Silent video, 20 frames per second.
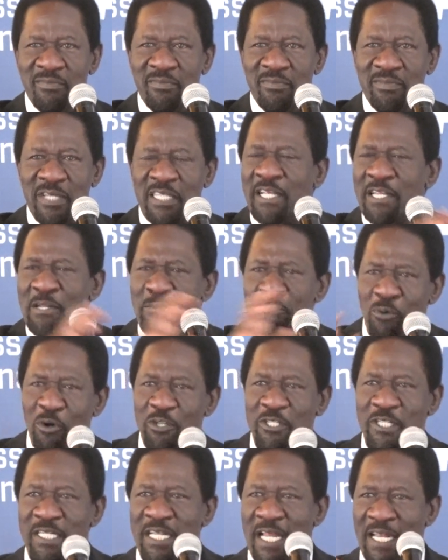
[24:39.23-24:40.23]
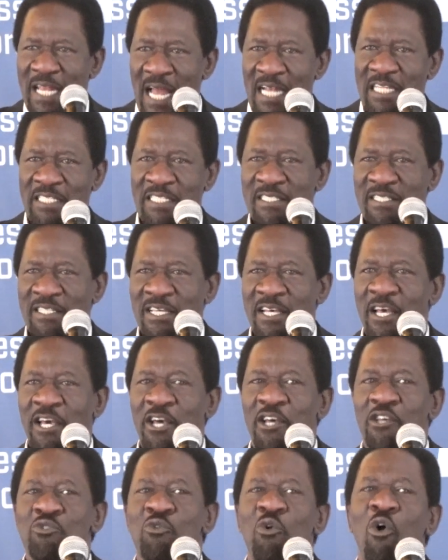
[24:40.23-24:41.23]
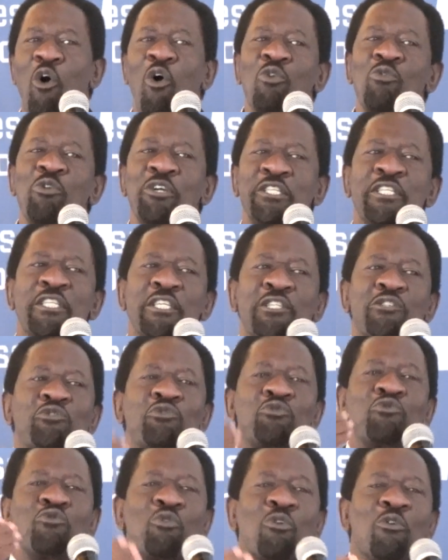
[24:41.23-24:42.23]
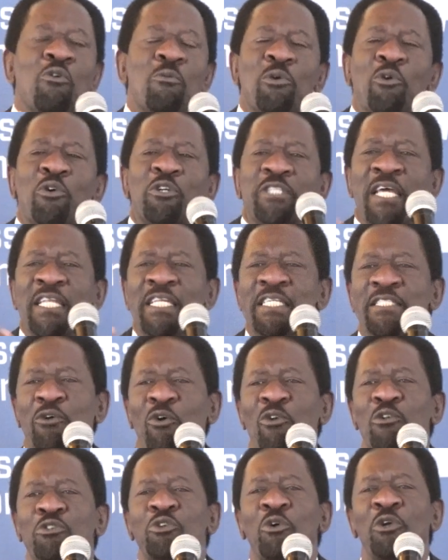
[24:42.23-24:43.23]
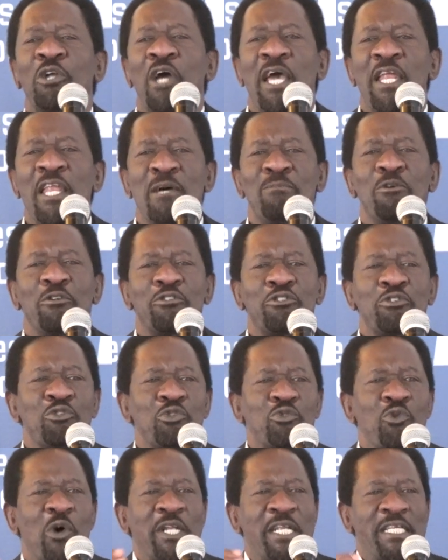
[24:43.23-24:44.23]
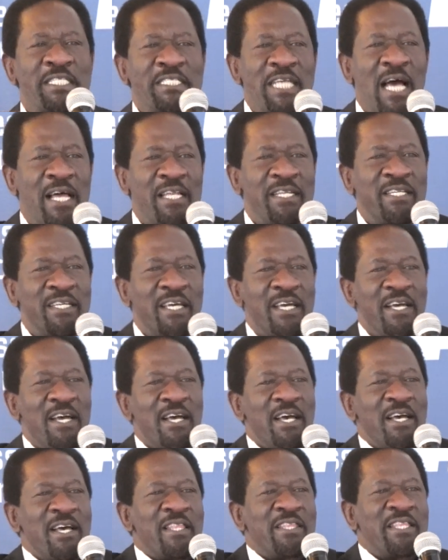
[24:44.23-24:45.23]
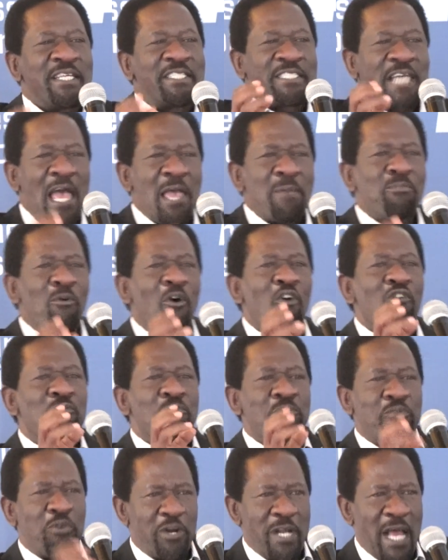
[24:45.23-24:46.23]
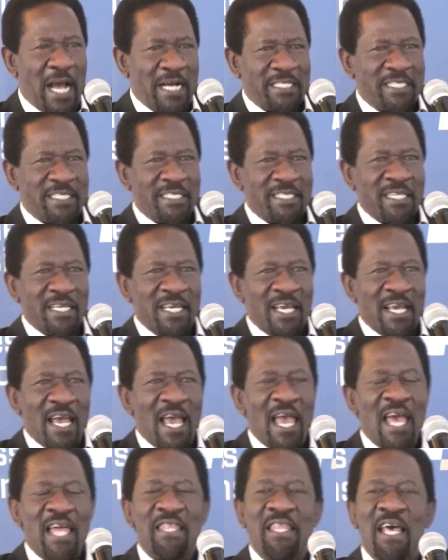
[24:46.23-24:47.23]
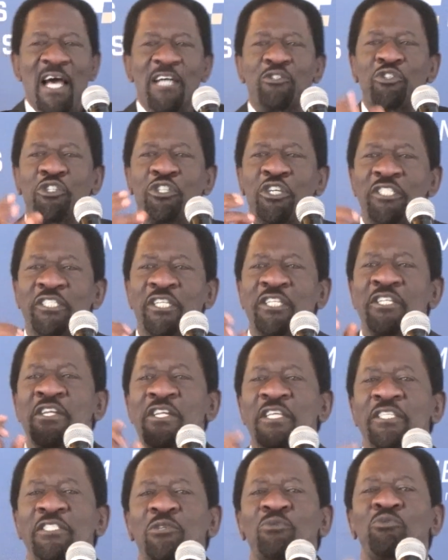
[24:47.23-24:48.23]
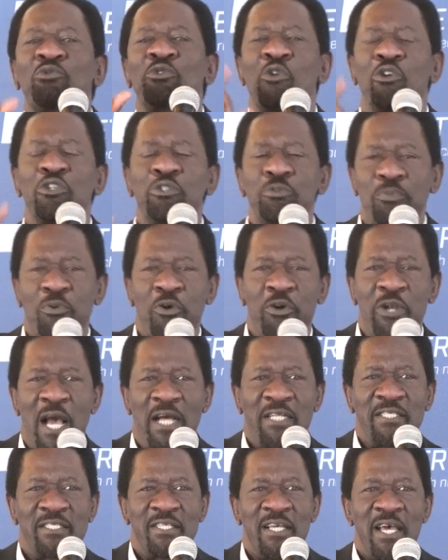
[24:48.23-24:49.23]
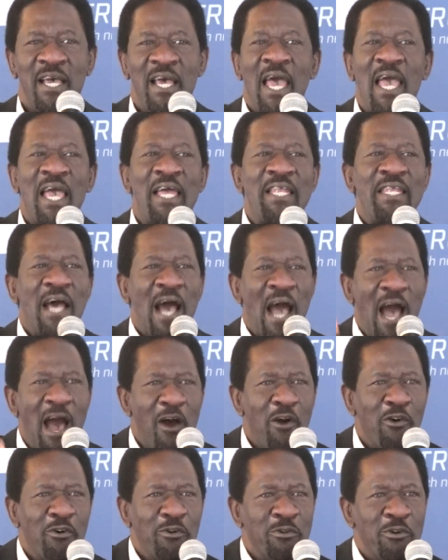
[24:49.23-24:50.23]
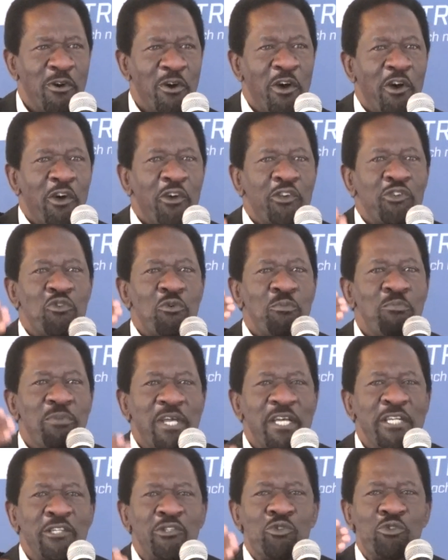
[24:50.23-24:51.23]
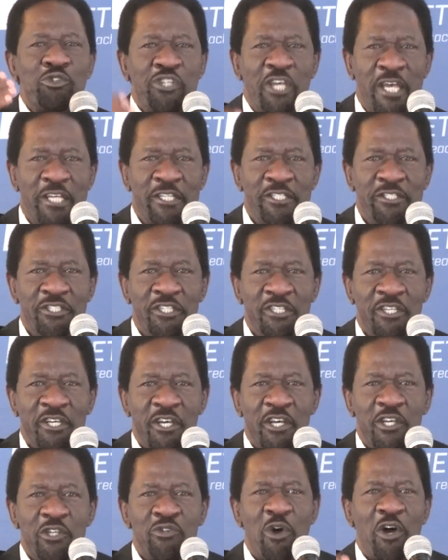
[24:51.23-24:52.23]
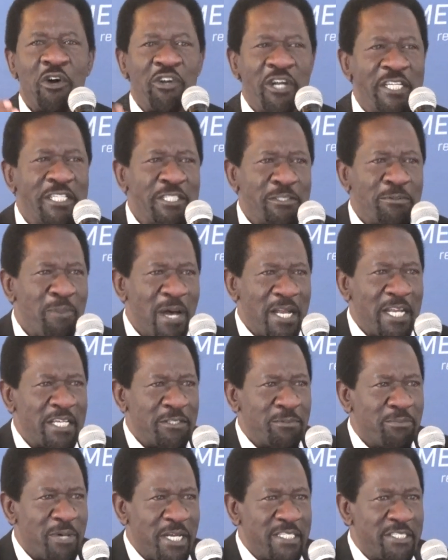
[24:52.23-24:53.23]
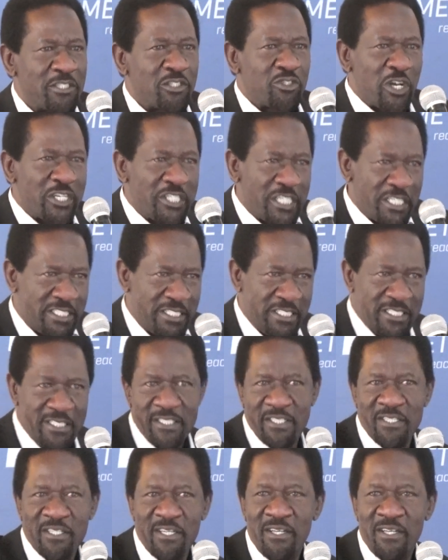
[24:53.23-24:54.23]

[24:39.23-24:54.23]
That's an important analysis you always need to do, because then it also enables you to understand the type of products and the associated risks with those products, and how you begin to change your credit management strategies